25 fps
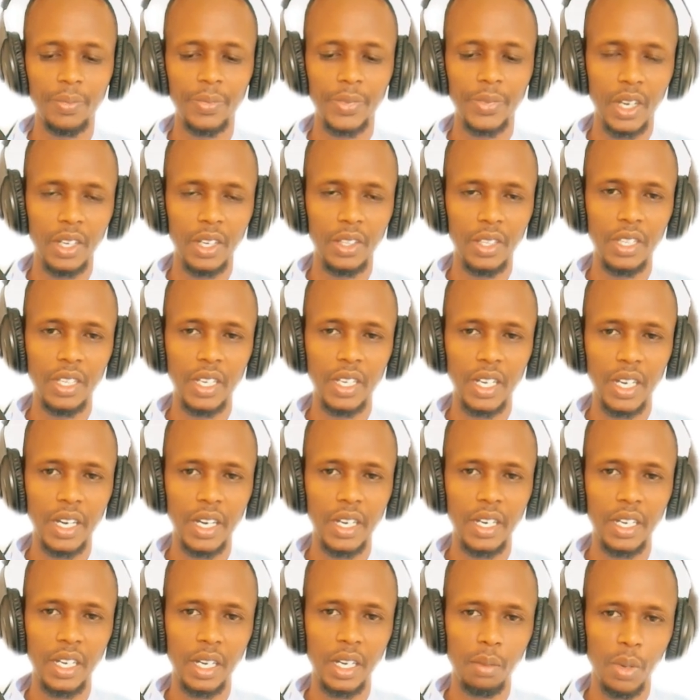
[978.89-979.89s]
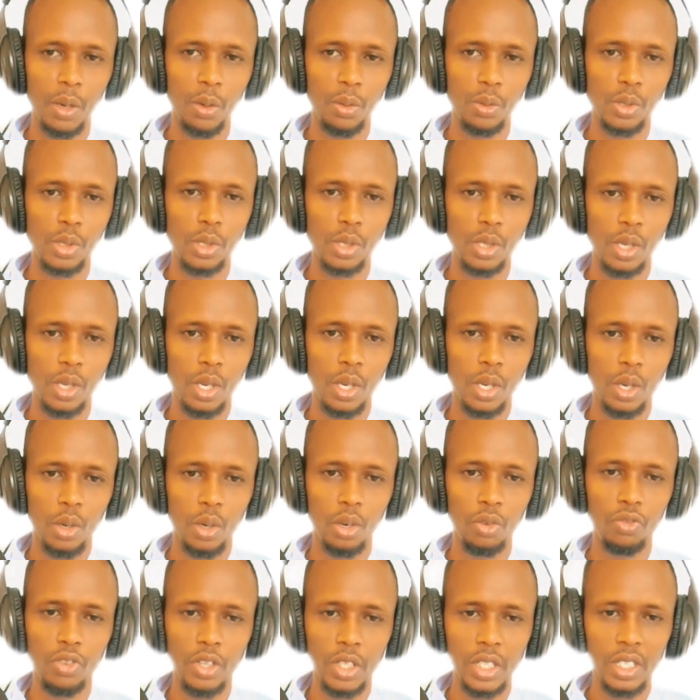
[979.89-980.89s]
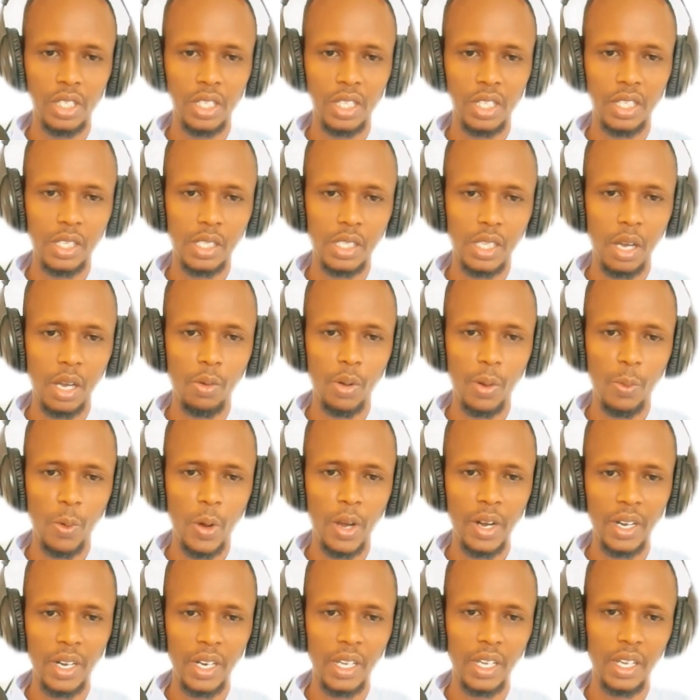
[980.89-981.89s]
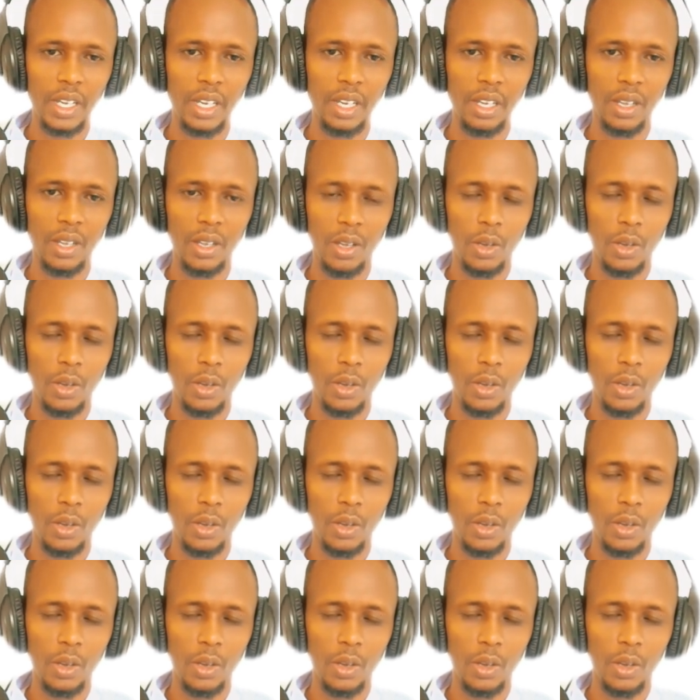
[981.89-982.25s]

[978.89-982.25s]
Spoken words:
And then the carrying amounts, of which it is our 1A,